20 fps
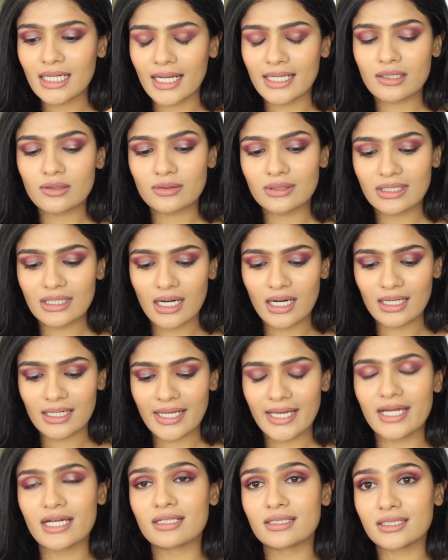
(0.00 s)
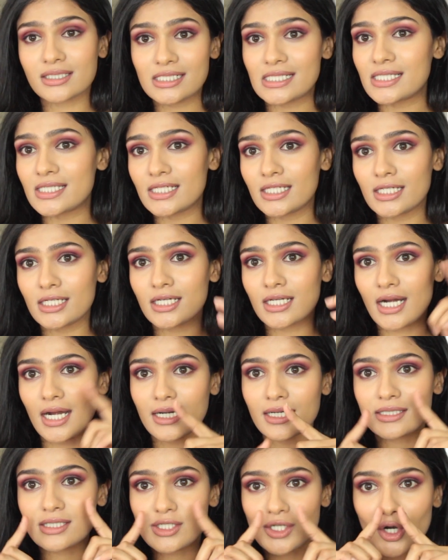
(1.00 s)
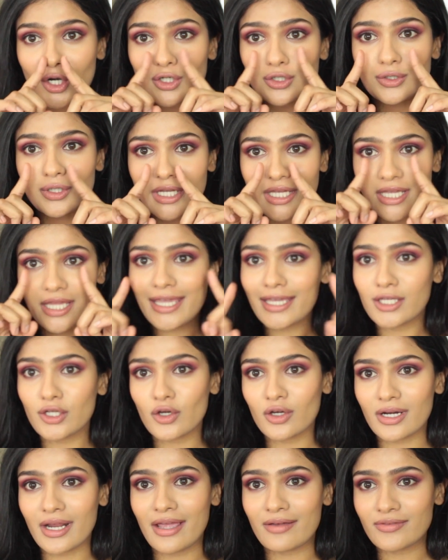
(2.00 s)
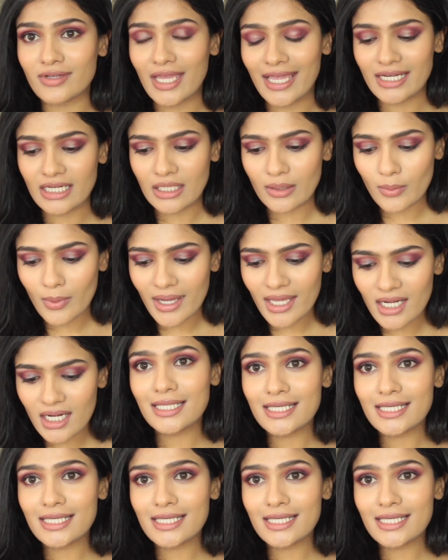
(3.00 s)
I could layer the concealer and it's not looking cakey or heavy anywhere.